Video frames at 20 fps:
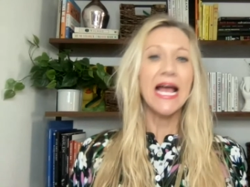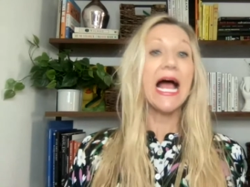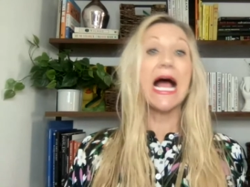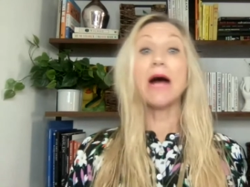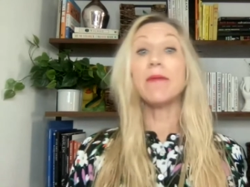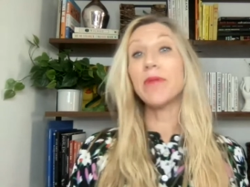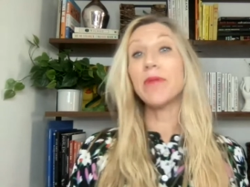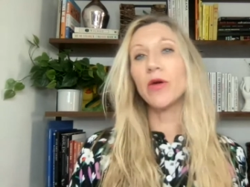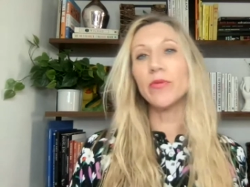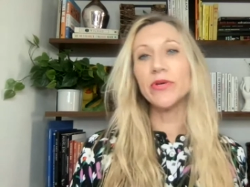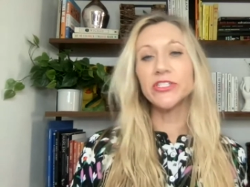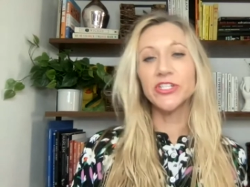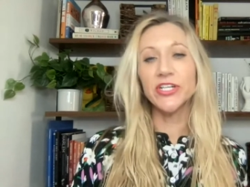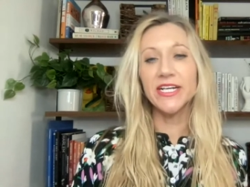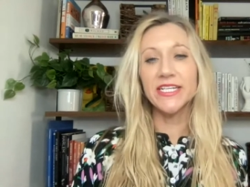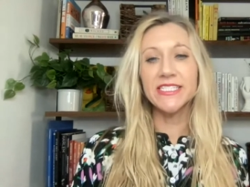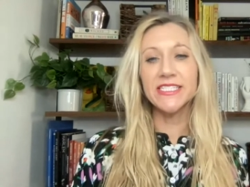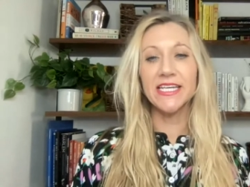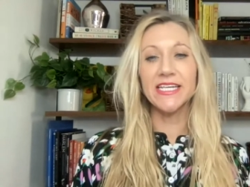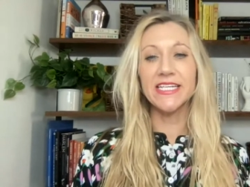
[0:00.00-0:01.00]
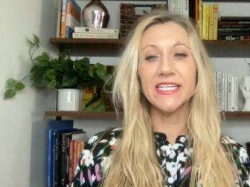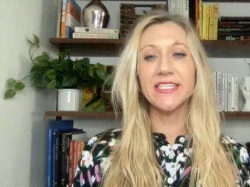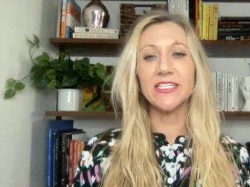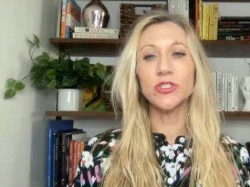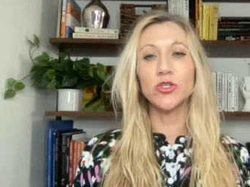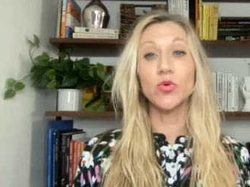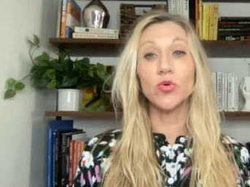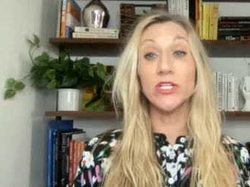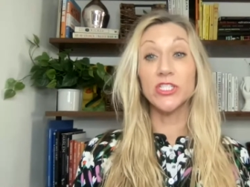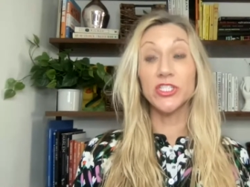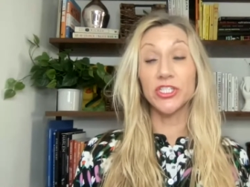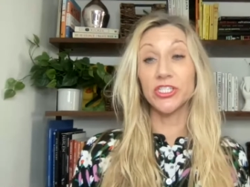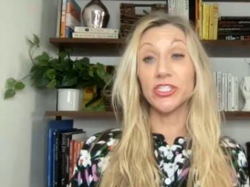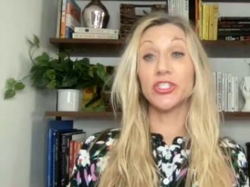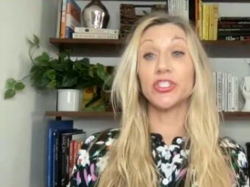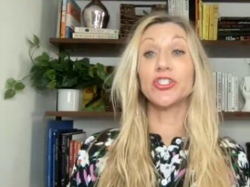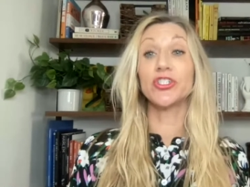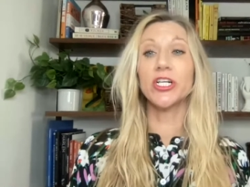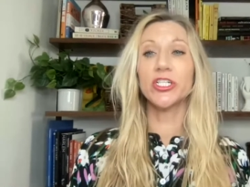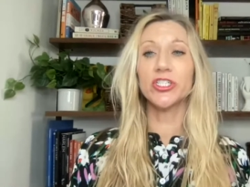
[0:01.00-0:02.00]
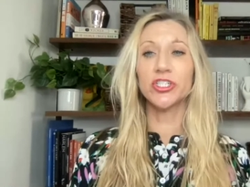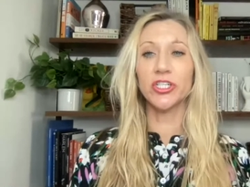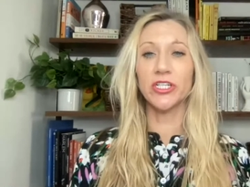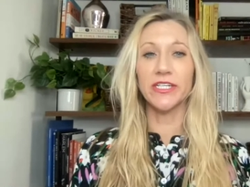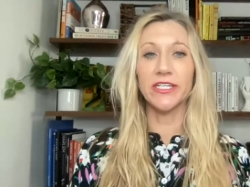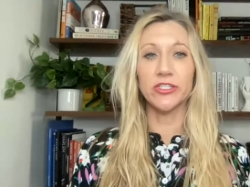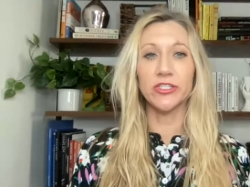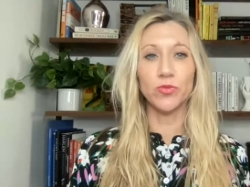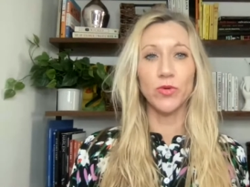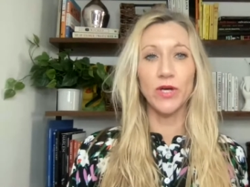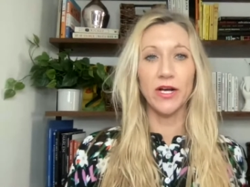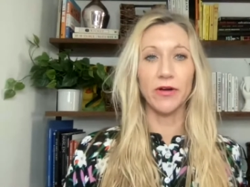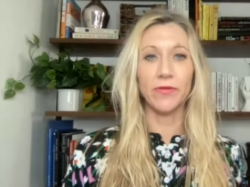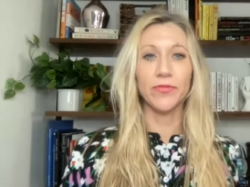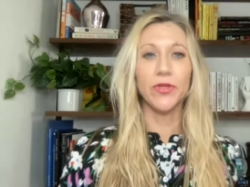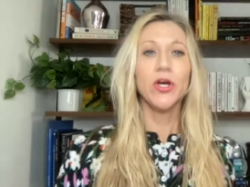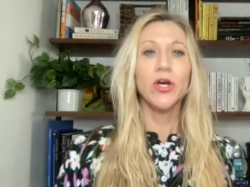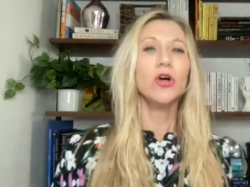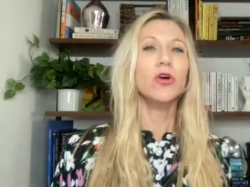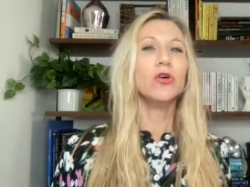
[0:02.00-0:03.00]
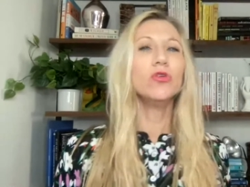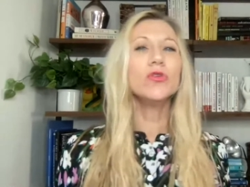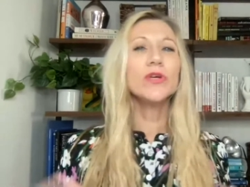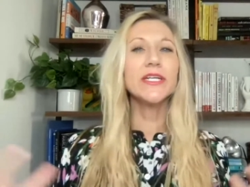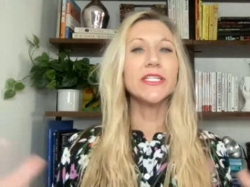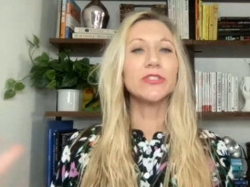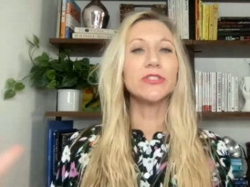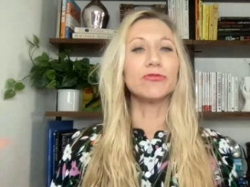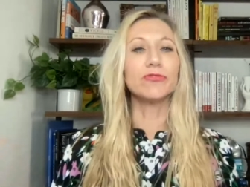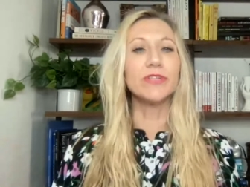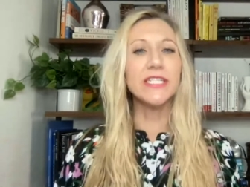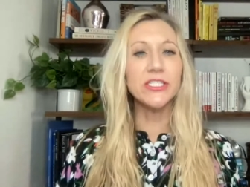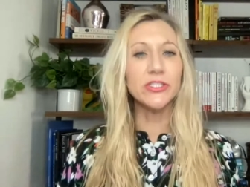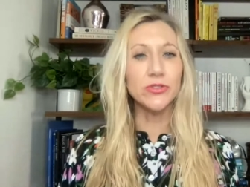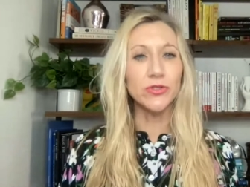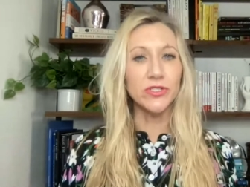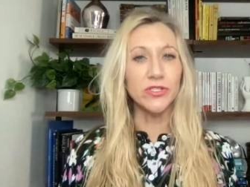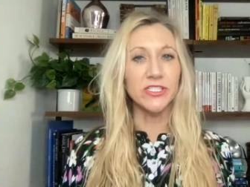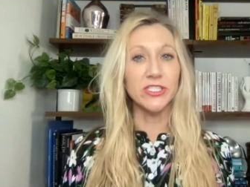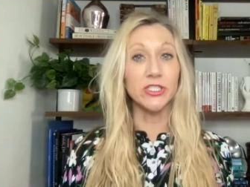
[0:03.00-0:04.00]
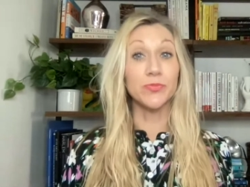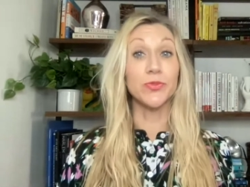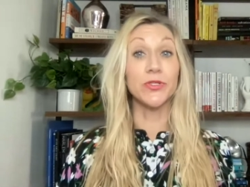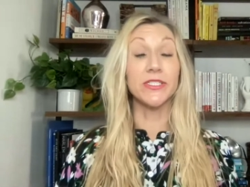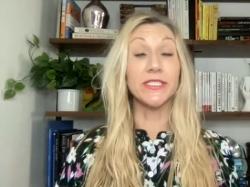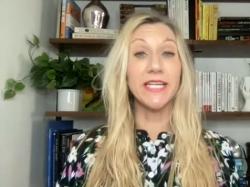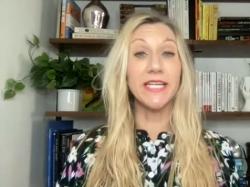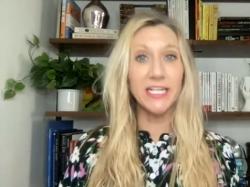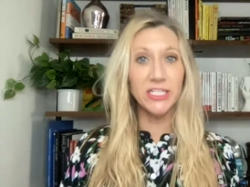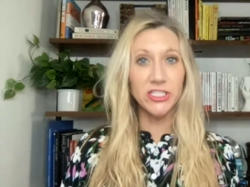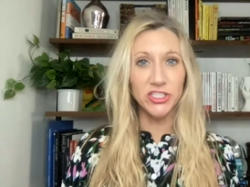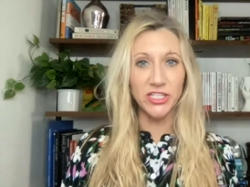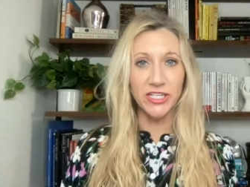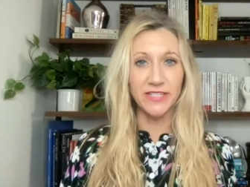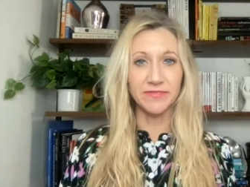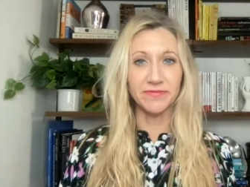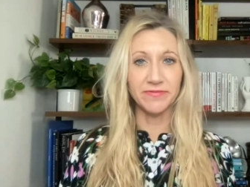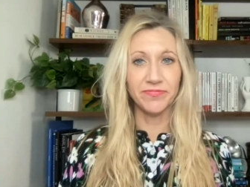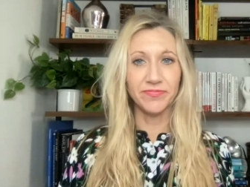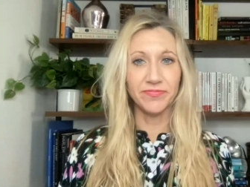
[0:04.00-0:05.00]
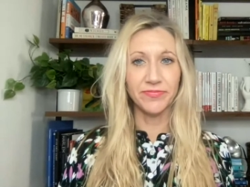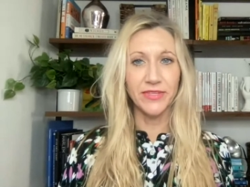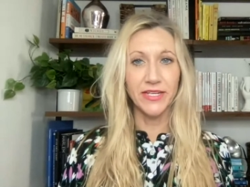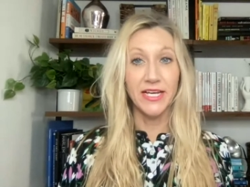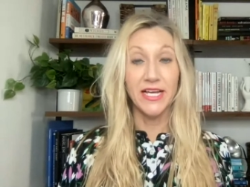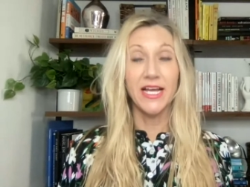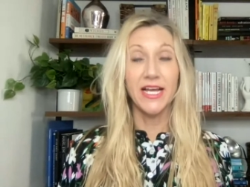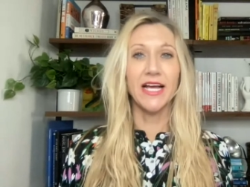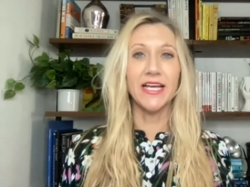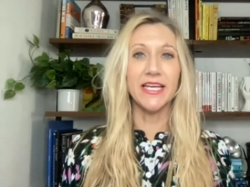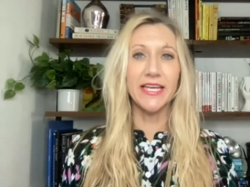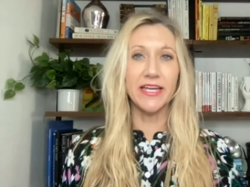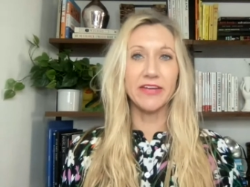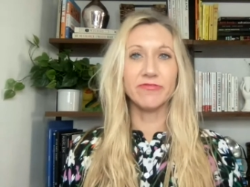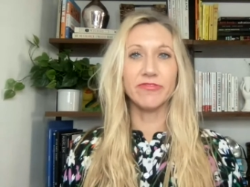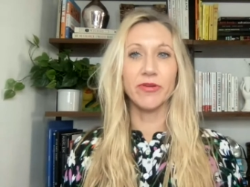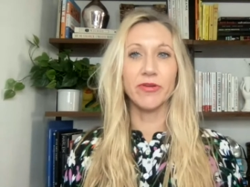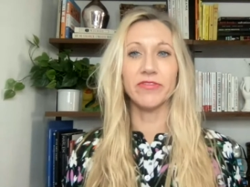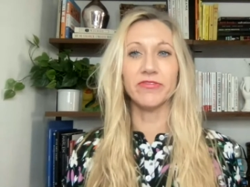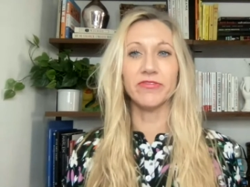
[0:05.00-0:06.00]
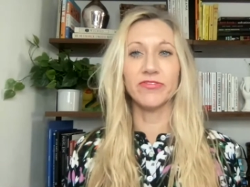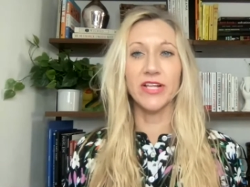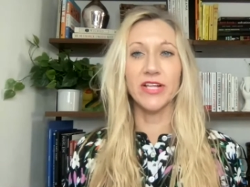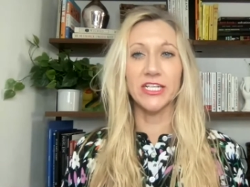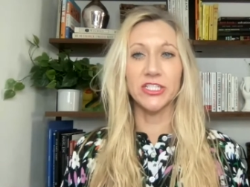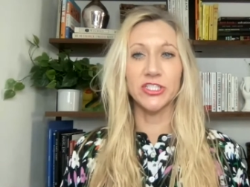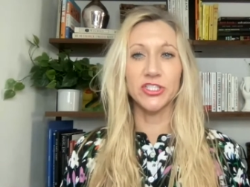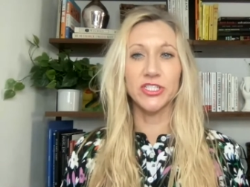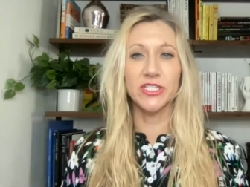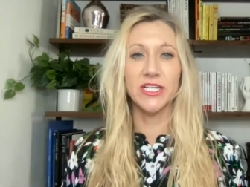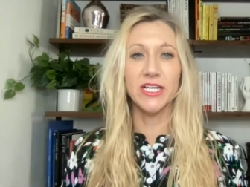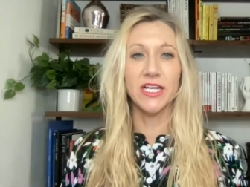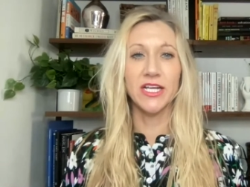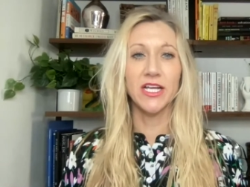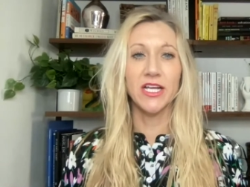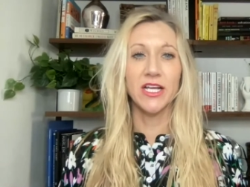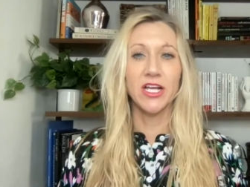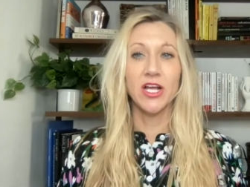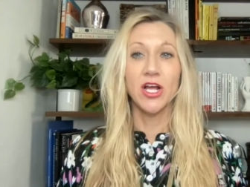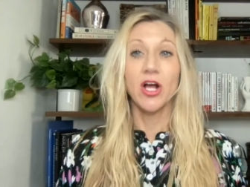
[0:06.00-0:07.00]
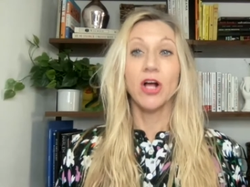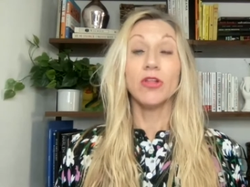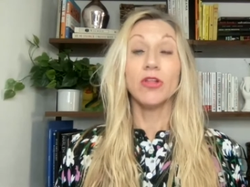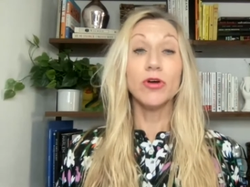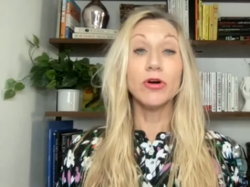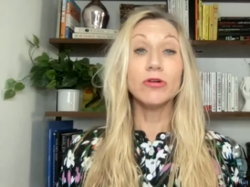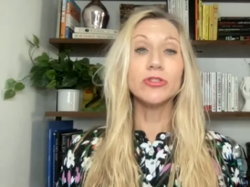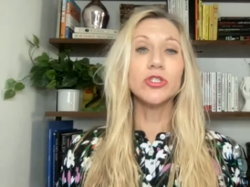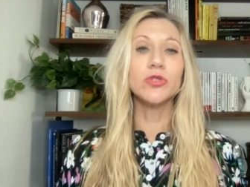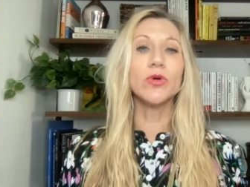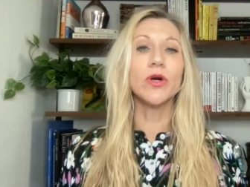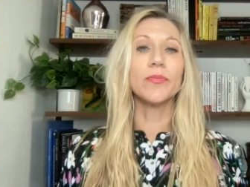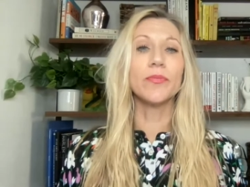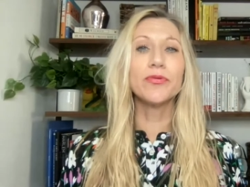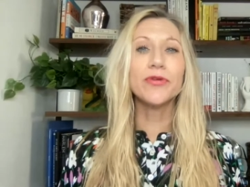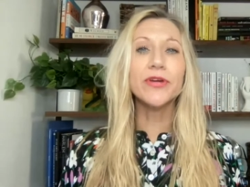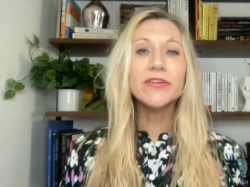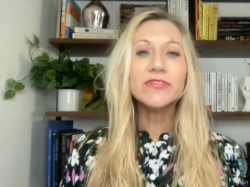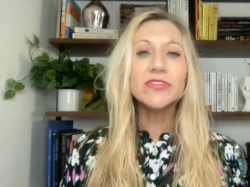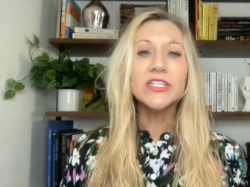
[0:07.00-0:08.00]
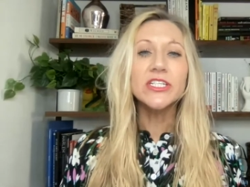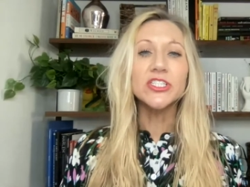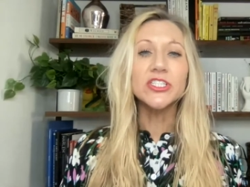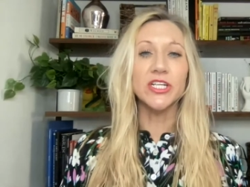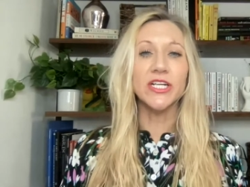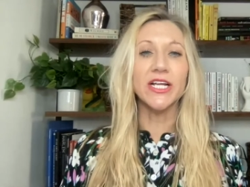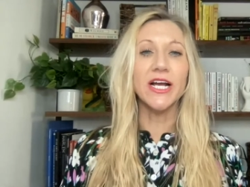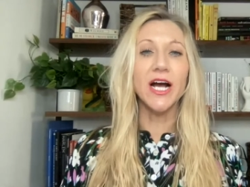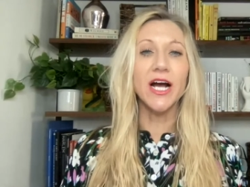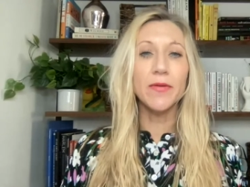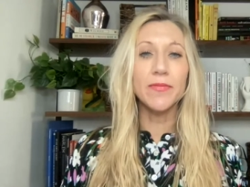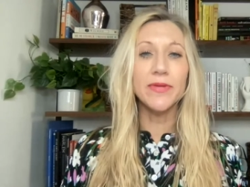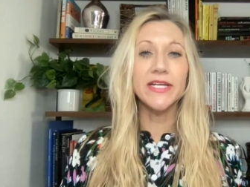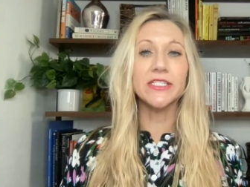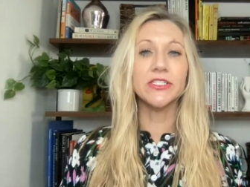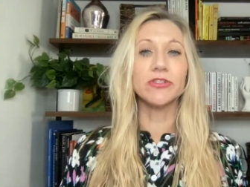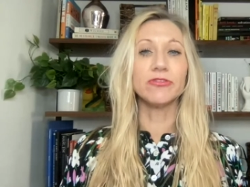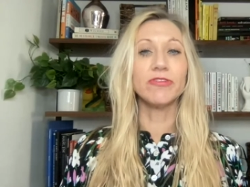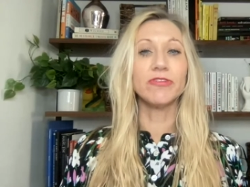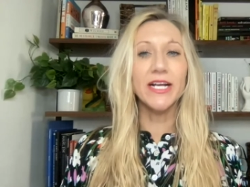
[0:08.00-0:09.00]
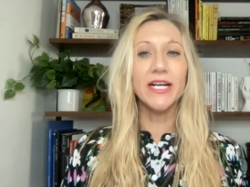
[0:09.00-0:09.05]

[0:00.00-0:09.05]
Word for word: How might we translate these questions structurally as well? Who gets resources, protection, again from Enfleshed? Those who are privileged and coming to